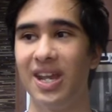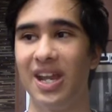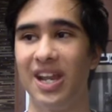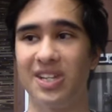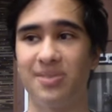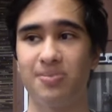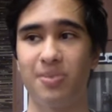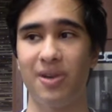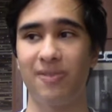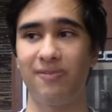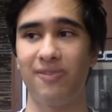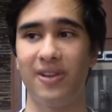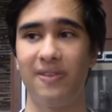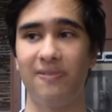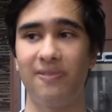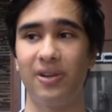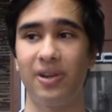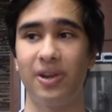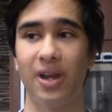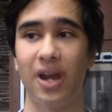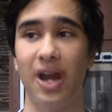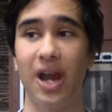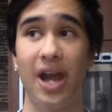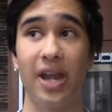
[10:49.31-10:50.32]
It's my
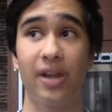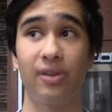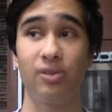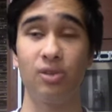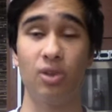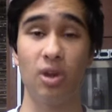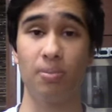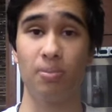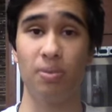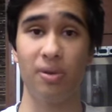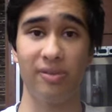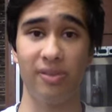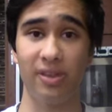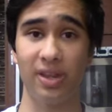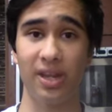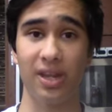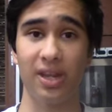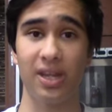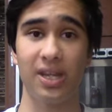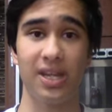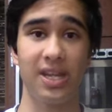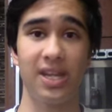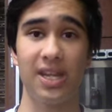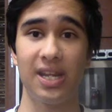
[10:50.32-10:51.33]
favorite. I grew up with
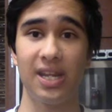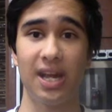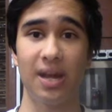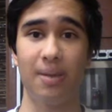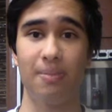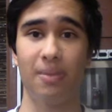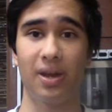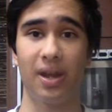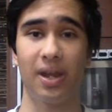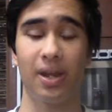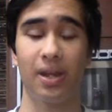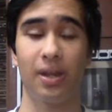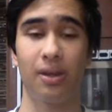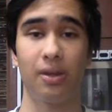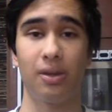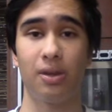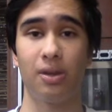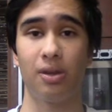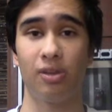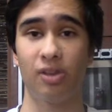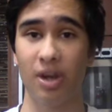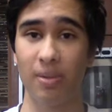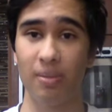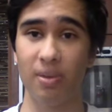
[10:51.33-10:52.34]
it eating at my
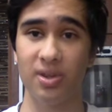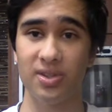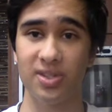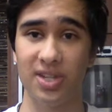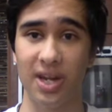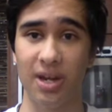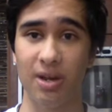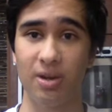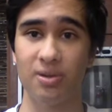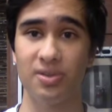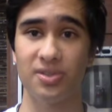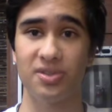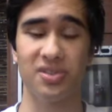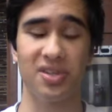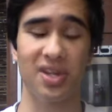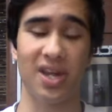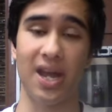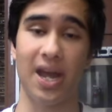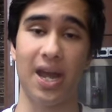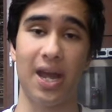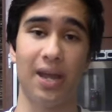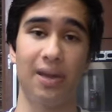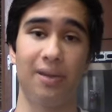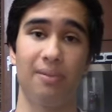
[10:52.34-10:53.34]
grandma's house
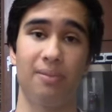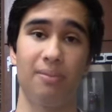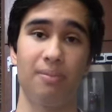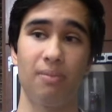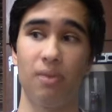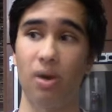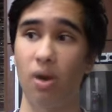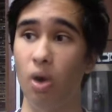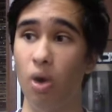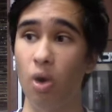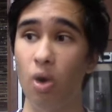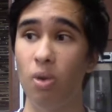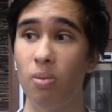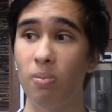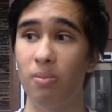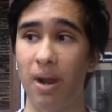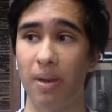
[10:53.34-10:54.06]
at home.